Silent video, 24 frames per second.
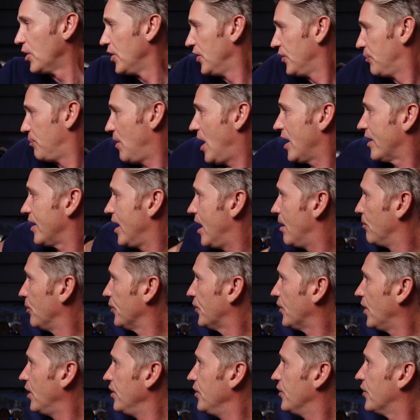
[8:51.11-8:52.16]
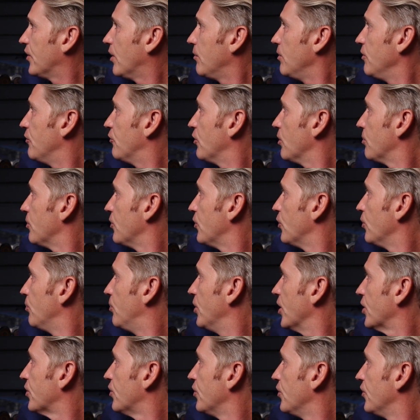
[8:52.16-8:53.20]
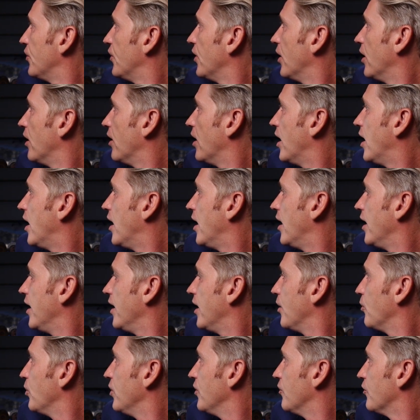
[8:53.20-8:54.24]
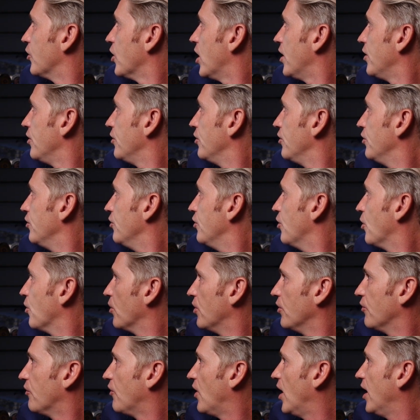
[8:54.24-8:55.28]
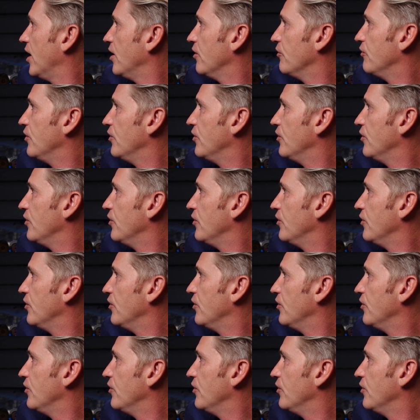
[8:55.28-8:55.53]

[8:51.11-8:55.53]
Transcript: one is back to Ambleside. You saw me flipping through pictures there. Uh, we've got notified